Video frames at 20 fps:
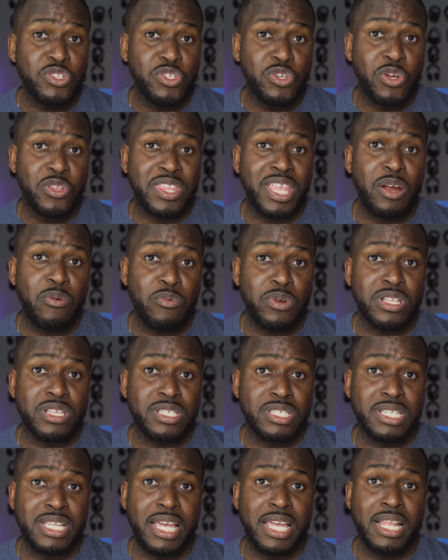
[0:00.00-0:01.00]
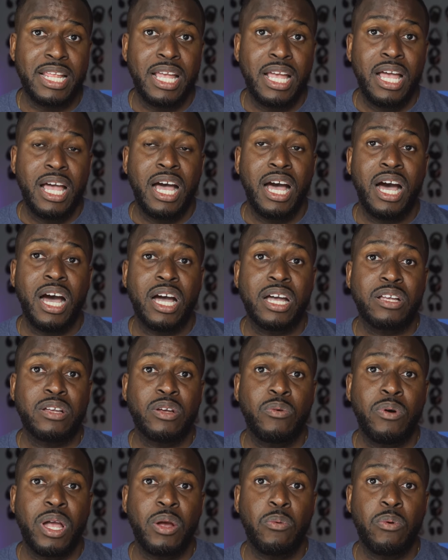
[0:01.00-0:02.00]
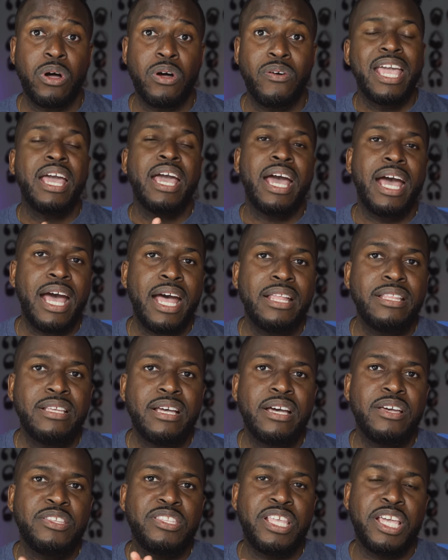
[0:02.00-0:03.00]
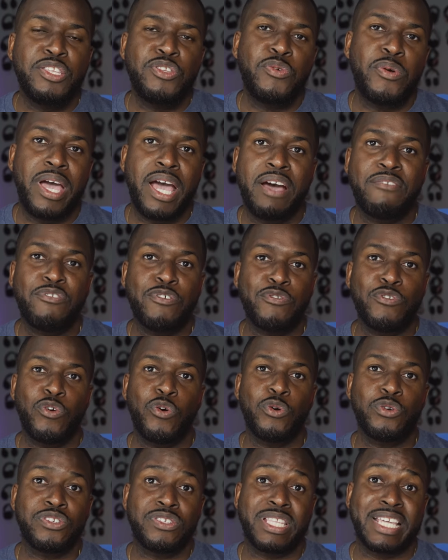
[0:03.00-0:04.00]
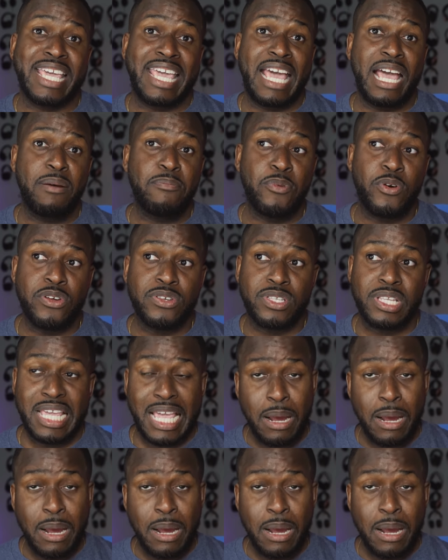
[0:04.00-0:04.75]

it's got that real estate uh, quite well. And then you have, of course, the cameras. The